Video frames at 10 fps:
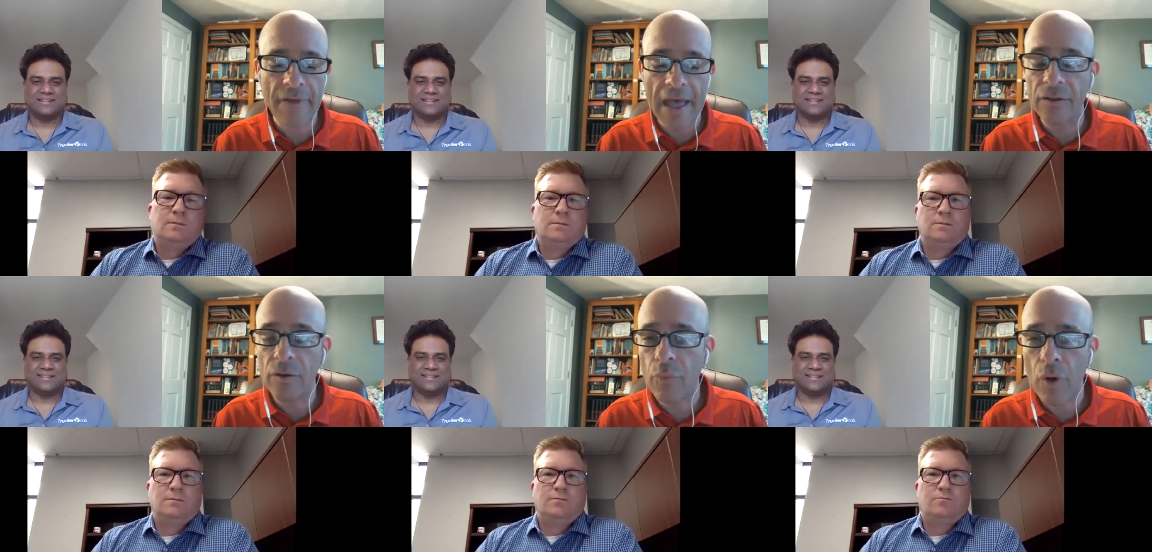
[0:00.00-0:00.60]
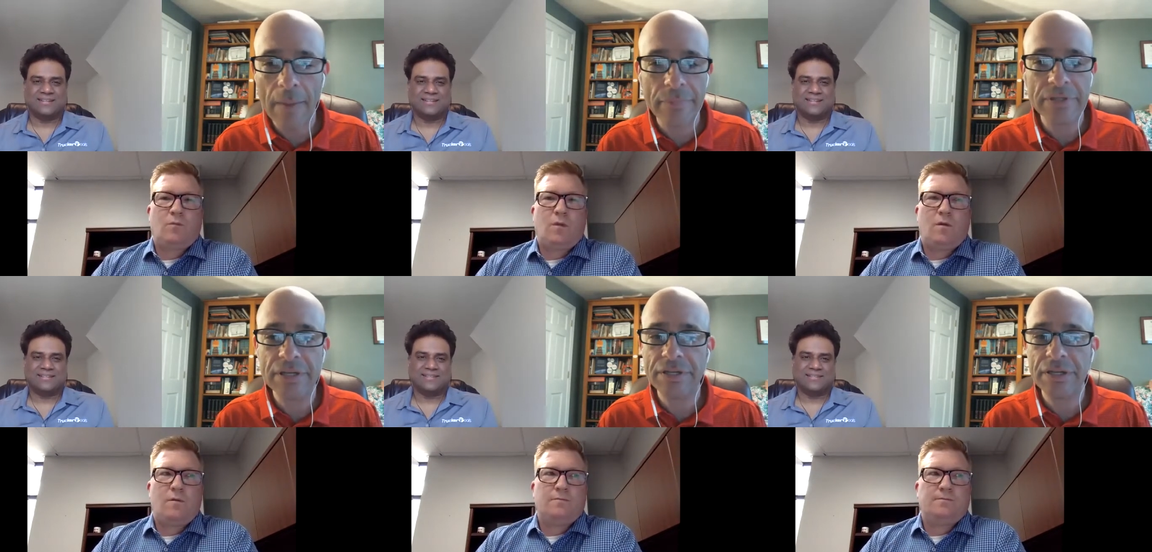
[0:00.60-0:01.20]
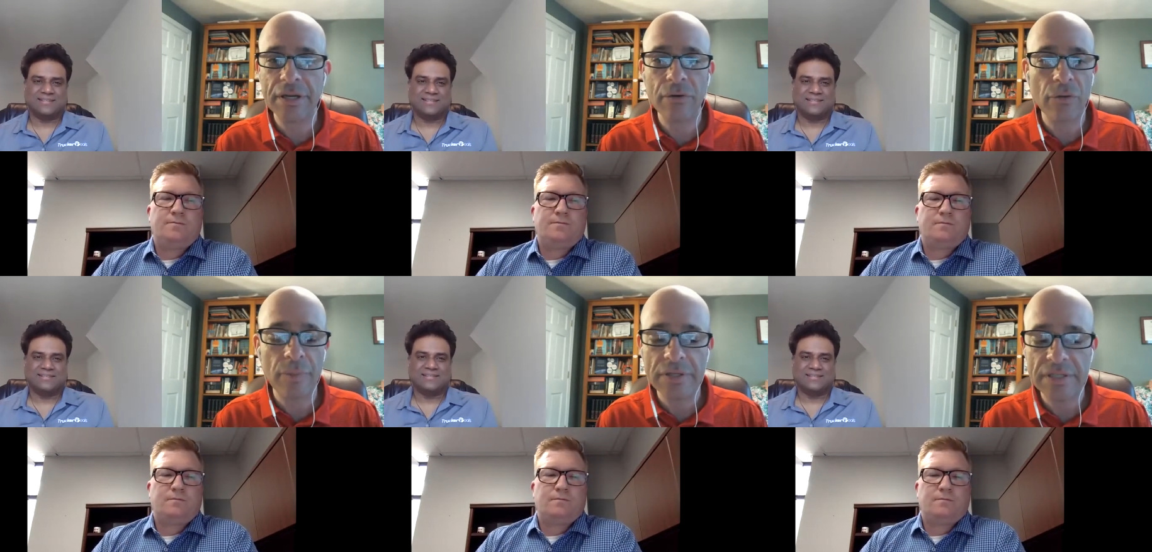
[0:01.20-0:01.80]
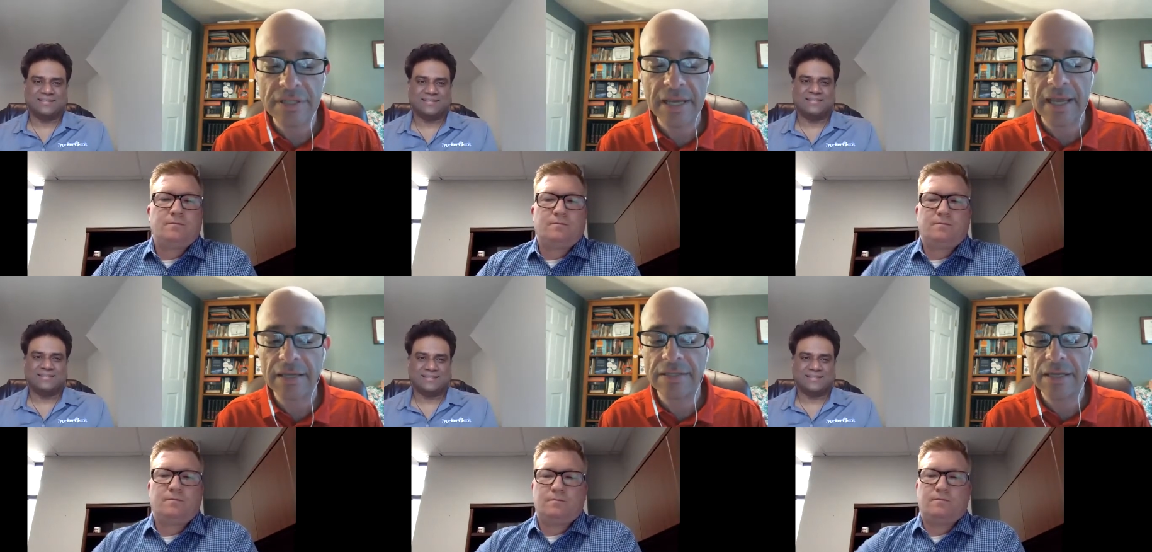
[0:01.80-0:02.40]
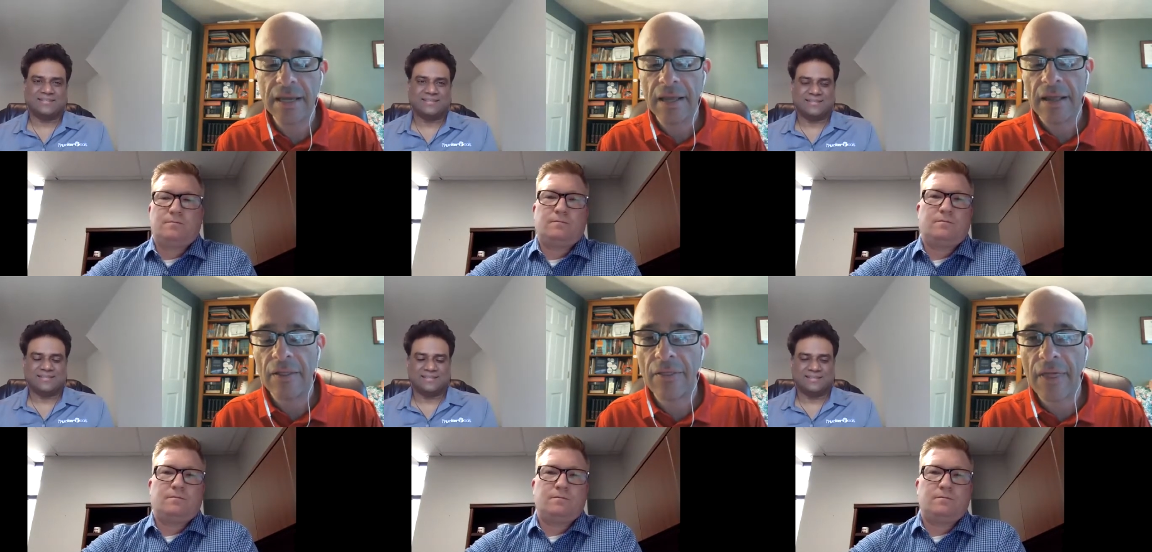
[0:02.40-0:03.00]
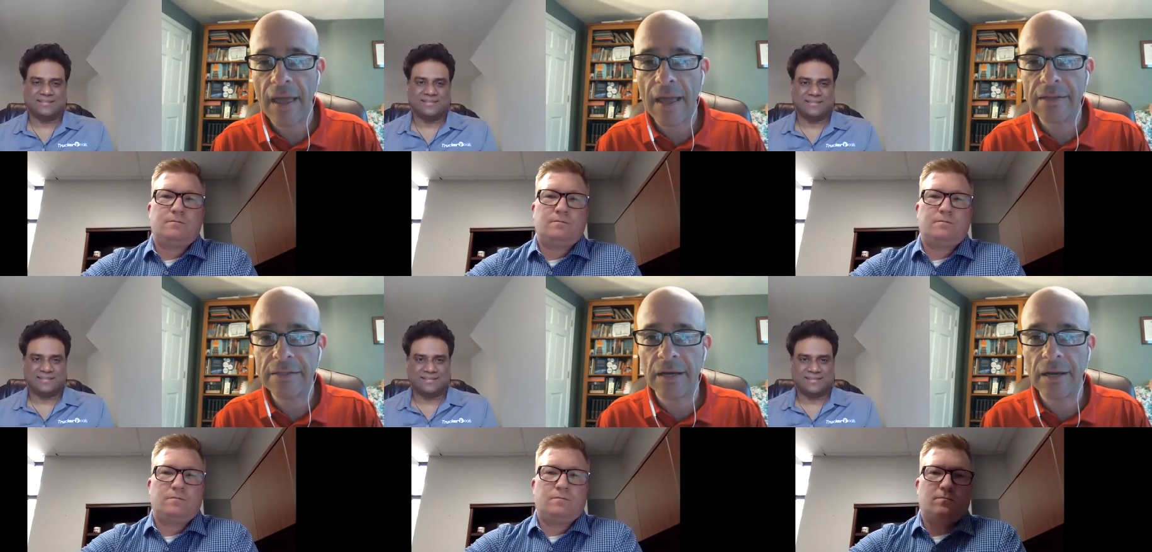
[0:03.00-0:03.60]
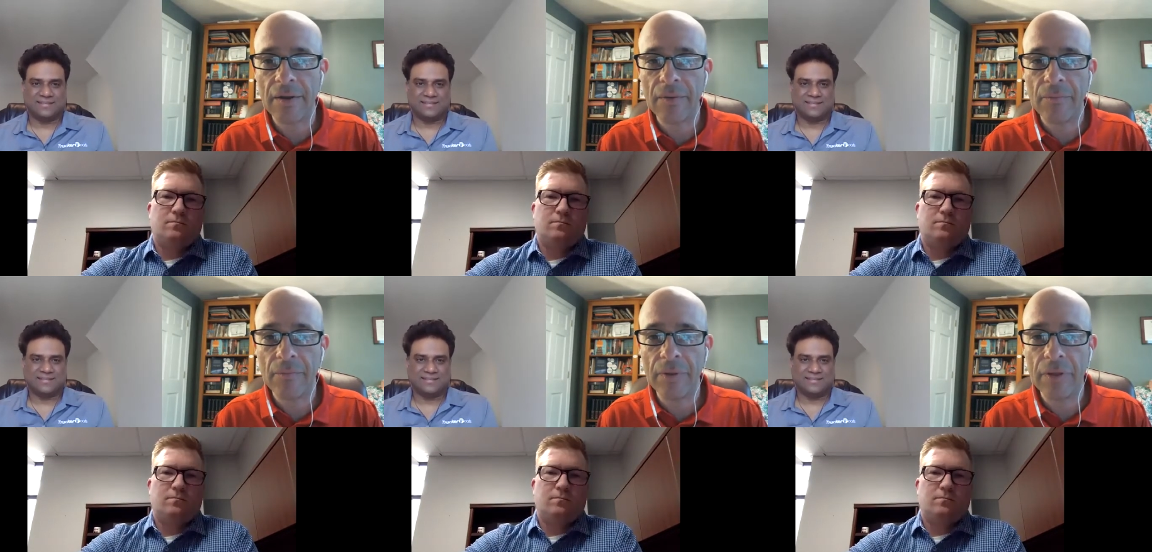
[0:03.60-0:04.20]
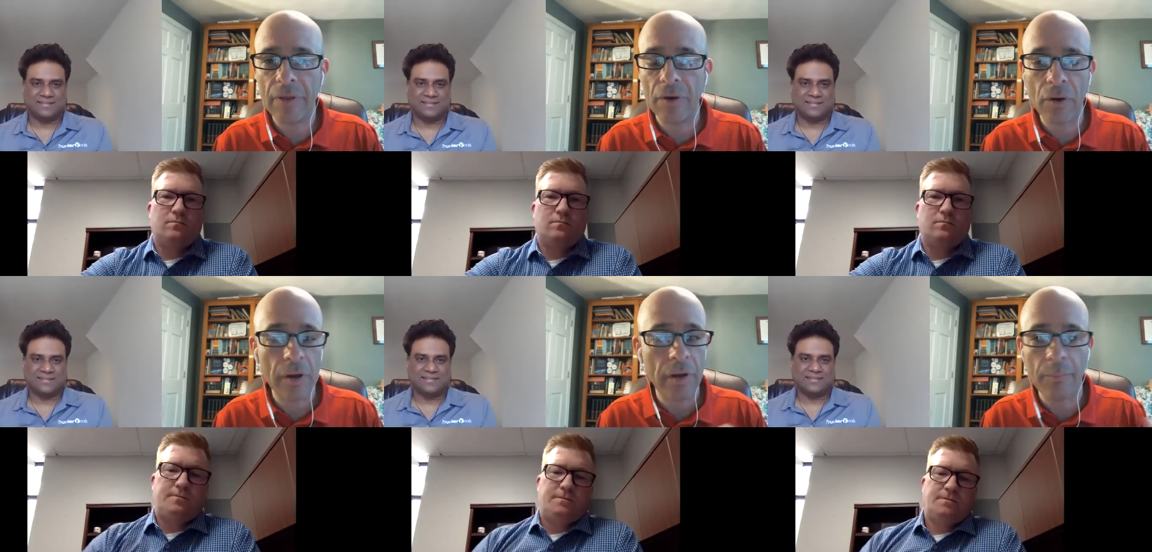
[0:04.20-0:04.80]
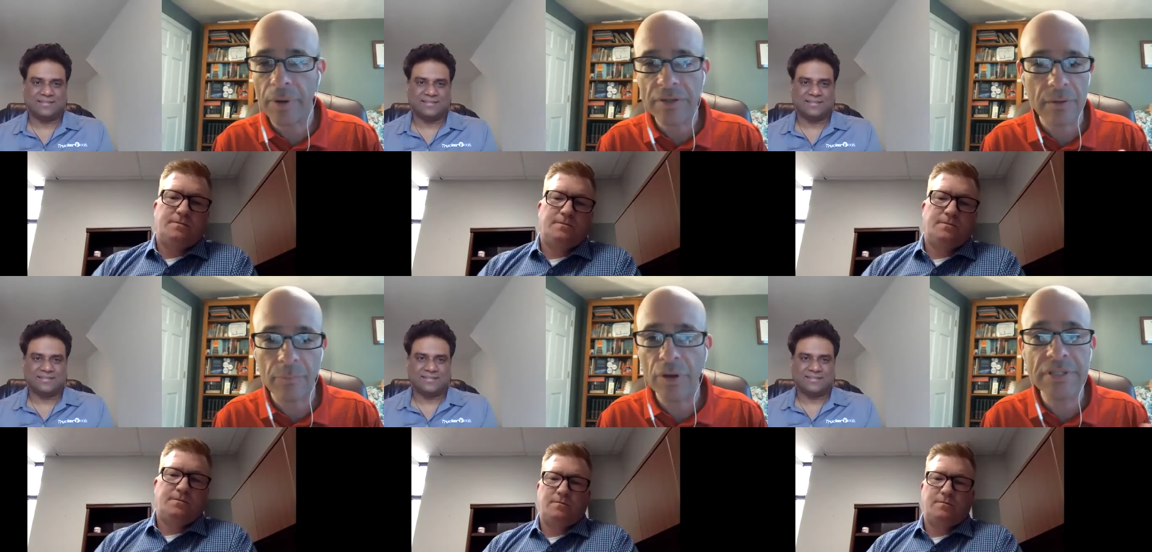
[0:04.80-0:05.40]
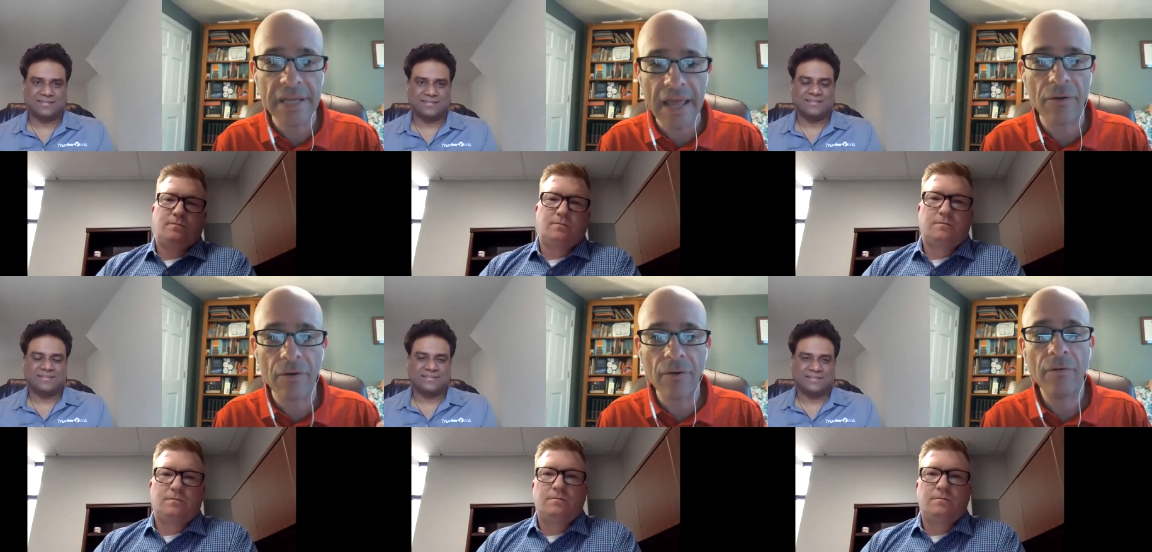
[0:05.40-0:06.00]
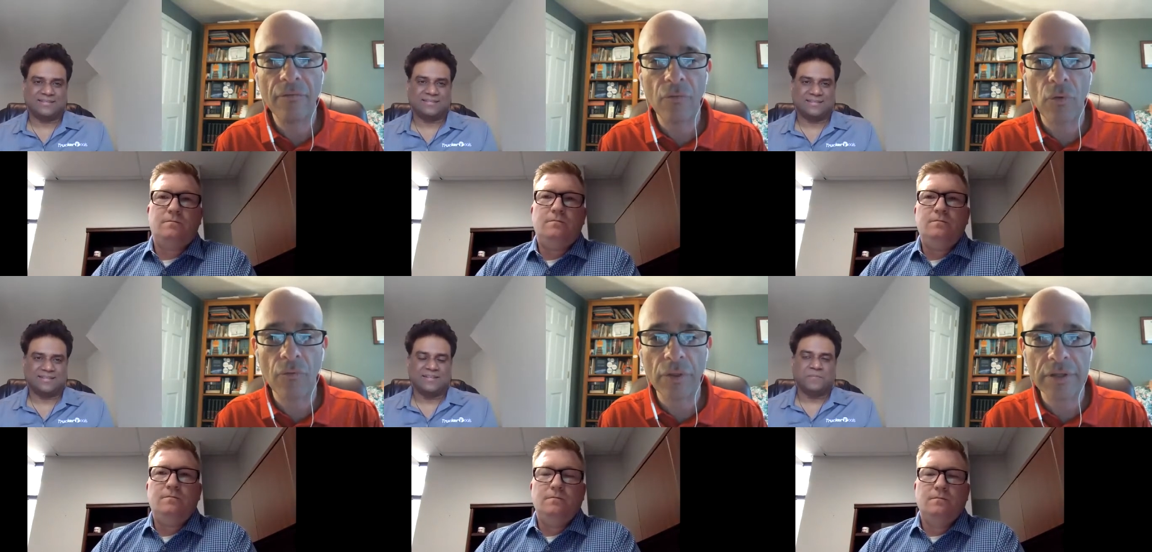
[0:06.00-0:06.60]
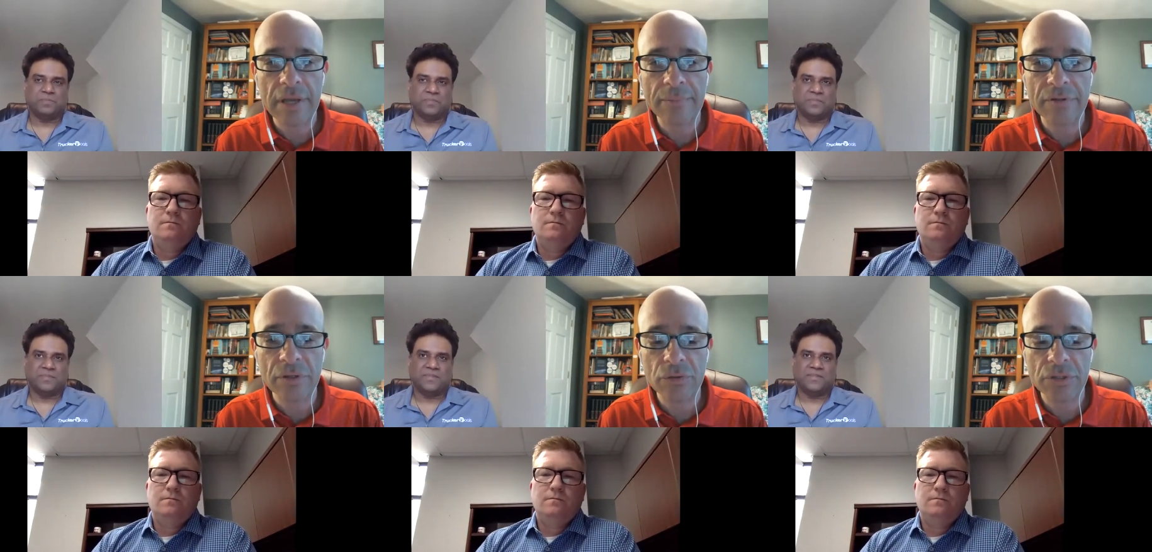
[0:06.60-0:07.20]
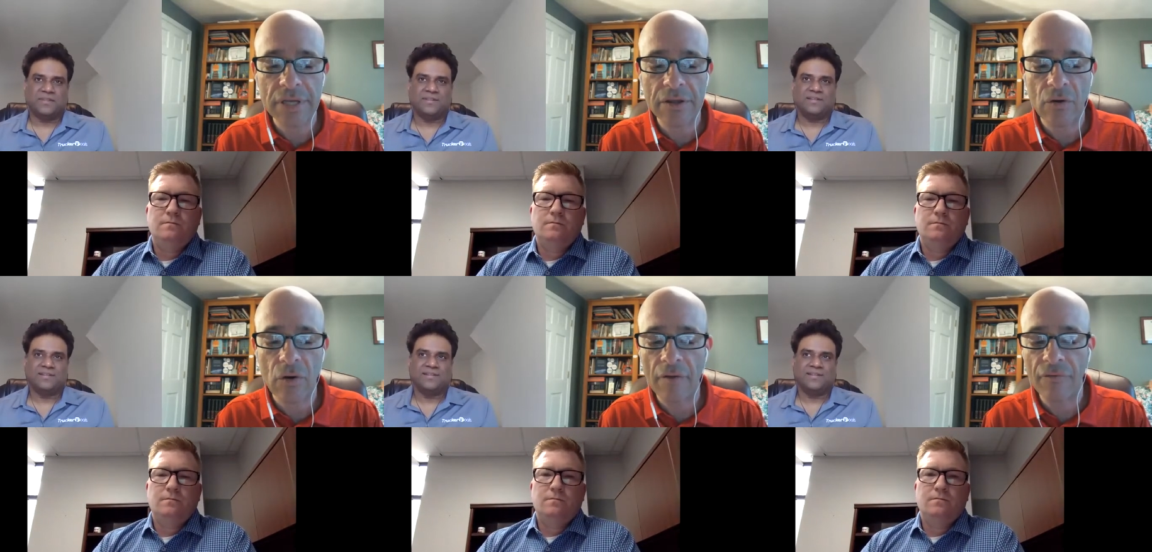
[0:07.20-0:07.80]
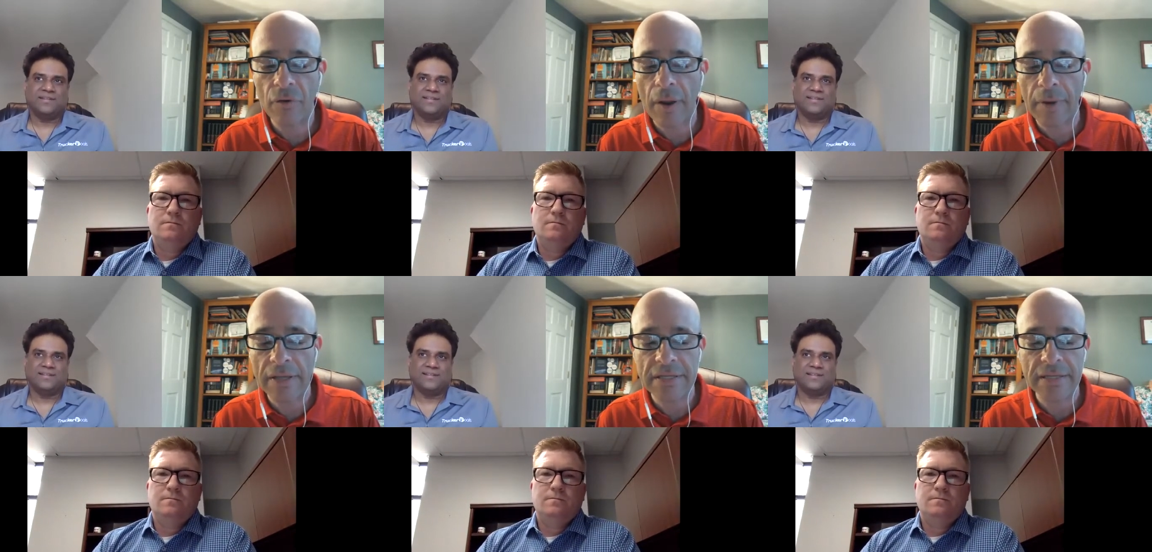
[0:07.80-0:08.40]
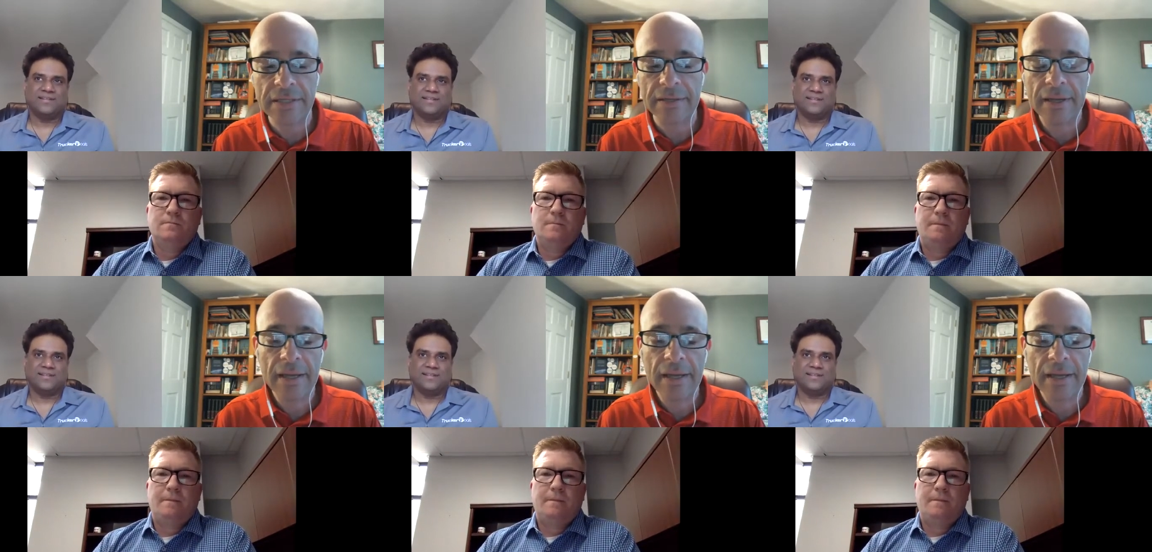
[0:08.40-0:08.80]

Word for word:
Speaker 1: value proposition or the business case that, um, you know, companies are putting together for, for the types of solutions that you offer? I mean, is, is it,